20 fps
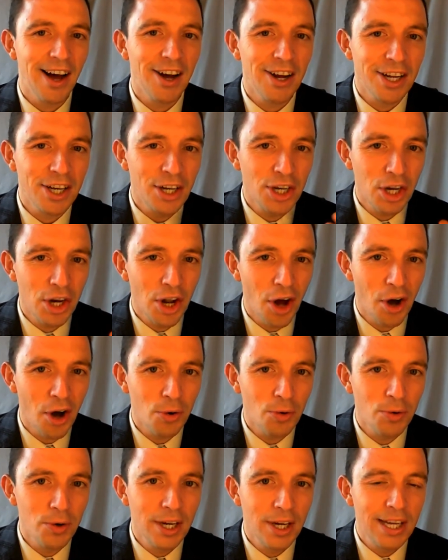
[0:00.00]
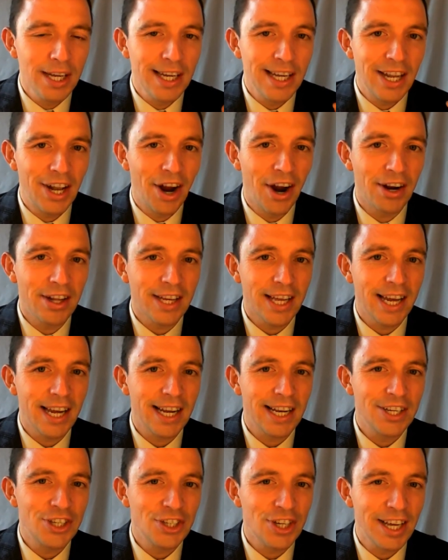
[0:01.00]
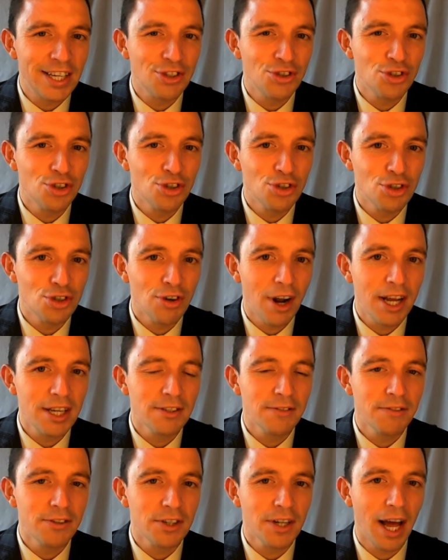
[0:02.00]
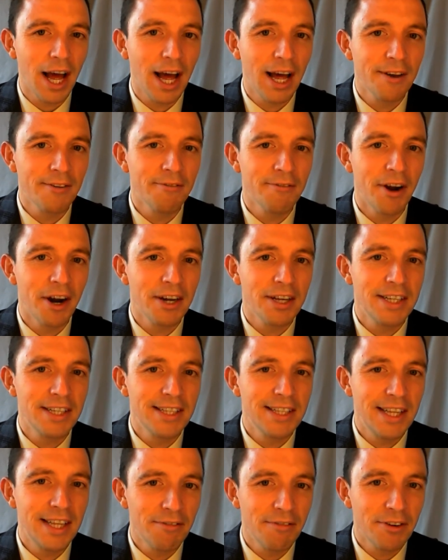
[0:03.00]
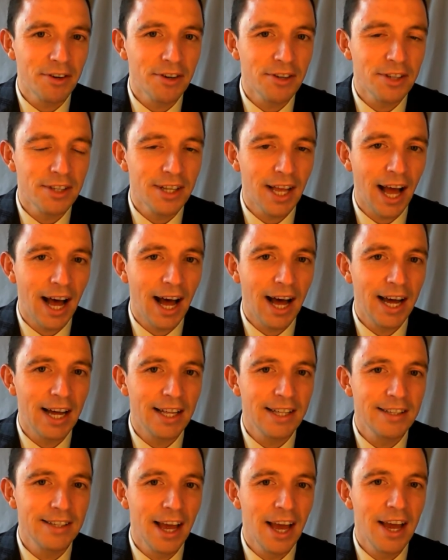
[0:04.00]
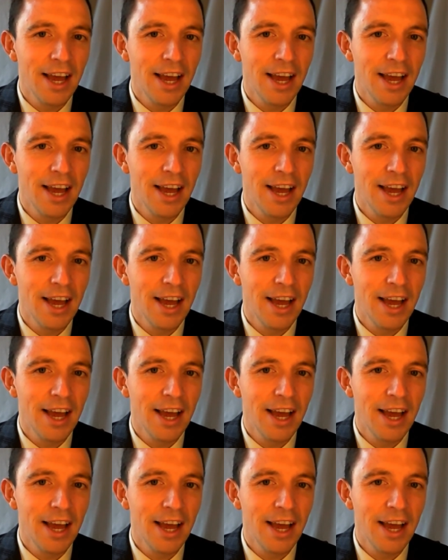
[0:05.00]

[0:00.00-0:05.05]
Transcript: I know learning English is stressful and very difficult and